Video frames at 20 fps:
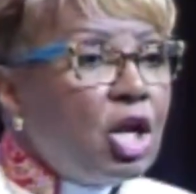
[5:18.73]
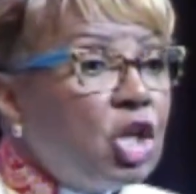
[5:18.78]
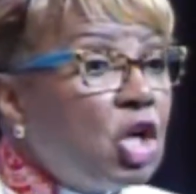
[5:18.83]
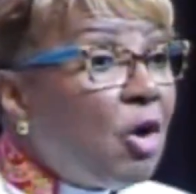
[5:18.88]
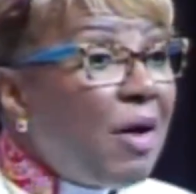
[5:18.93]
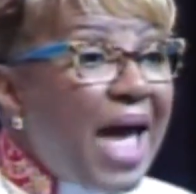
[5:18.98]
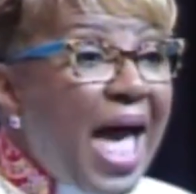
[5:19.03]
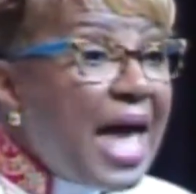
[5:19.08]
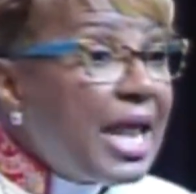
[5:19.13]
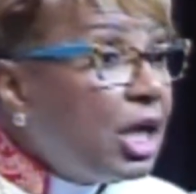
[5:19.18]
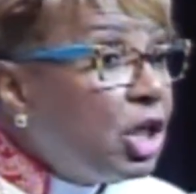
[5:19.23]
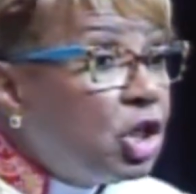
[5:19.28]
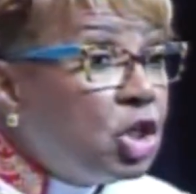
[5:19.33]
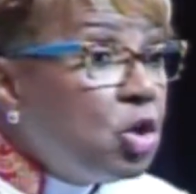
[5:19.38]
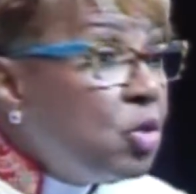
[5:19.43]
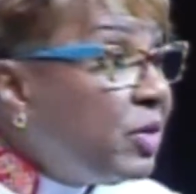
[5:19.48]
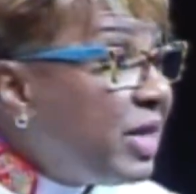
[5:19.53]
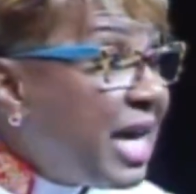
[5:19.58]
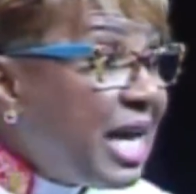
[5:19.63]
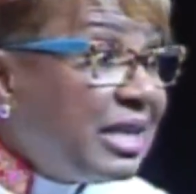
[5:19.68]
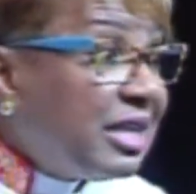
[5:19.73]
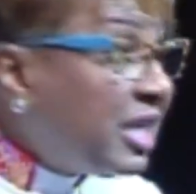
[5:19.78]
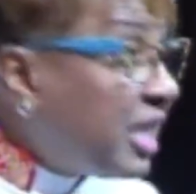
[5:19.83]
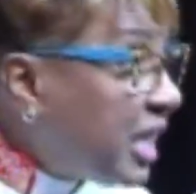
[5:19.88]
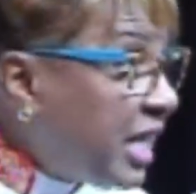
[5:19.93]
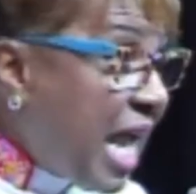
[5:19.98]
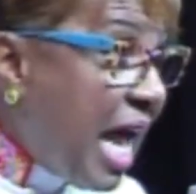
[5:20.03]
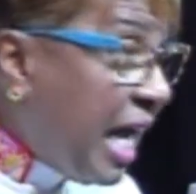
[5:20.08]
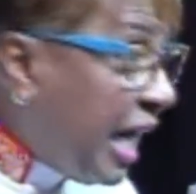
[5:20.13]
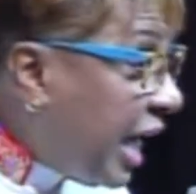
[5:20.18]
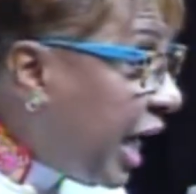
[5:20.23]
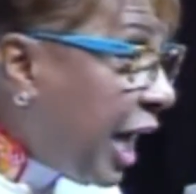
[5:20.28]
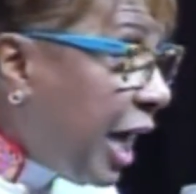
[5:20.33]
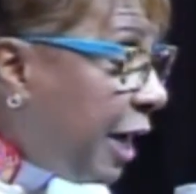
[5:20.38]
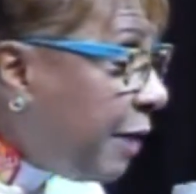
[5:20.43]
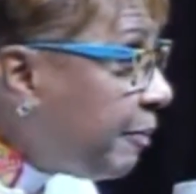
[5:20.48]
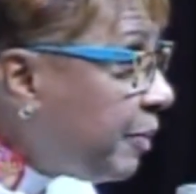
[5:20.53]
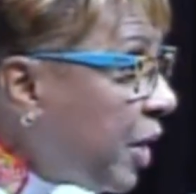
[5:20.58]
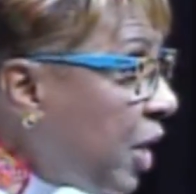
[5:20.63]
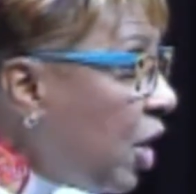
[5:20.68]
your attitude gets
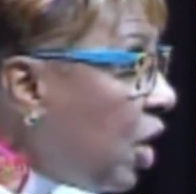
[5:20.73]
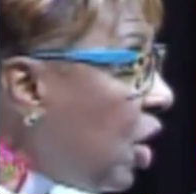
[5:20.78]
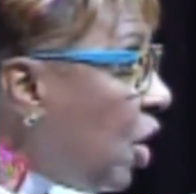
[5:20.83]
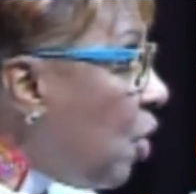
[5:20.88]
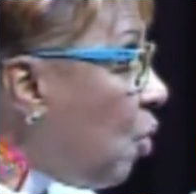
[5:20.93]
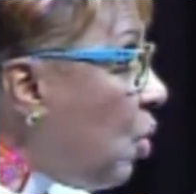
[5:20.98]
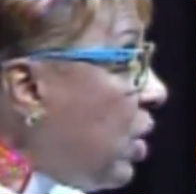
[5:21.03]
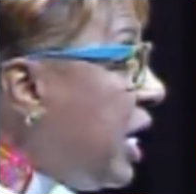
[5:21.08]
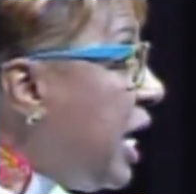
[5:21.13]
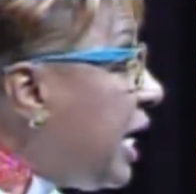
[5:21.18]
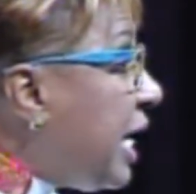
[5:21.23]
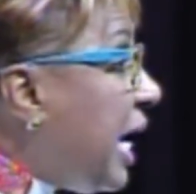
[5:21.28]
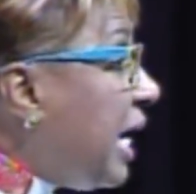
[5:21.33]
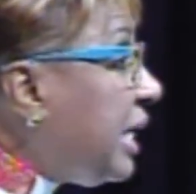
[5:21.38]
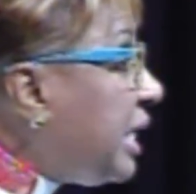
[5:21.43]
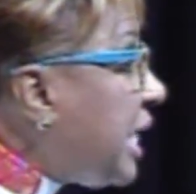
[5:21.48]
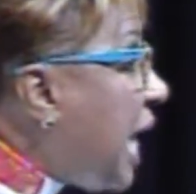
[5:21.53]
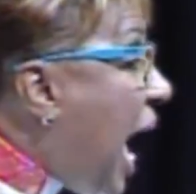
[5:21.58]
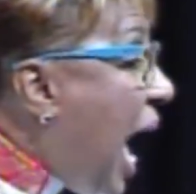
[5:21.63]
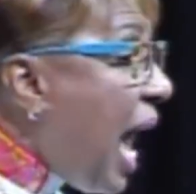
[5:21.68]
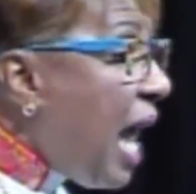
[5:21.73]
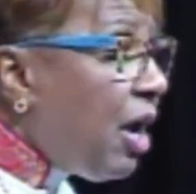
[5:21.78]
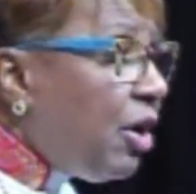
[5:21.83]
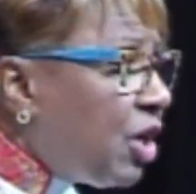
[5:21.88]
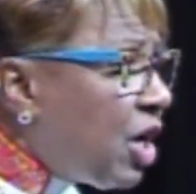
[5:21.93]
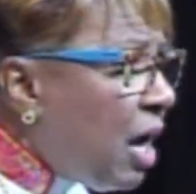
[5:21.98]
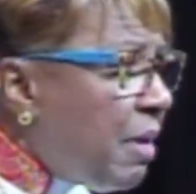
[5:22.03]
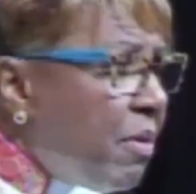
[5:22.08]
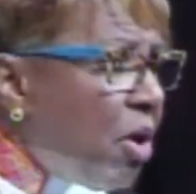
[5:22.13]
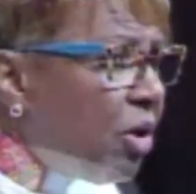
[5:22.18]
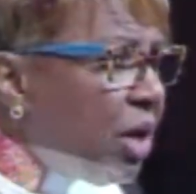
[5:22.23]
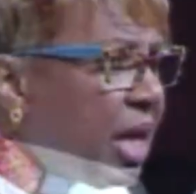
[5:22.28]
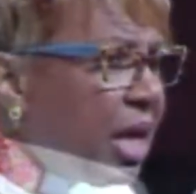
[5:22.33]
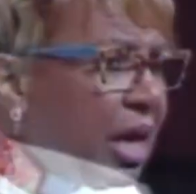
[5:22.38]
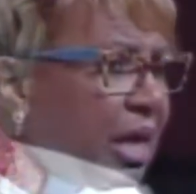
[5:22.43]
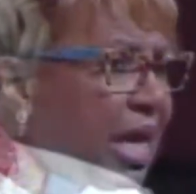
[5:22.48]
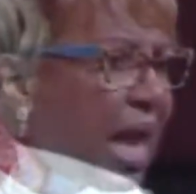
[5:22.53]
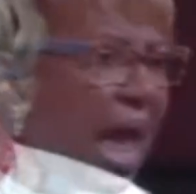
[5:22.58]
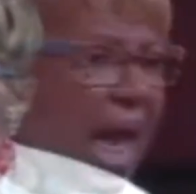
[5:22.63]
stinky. When you get tired, come on here, your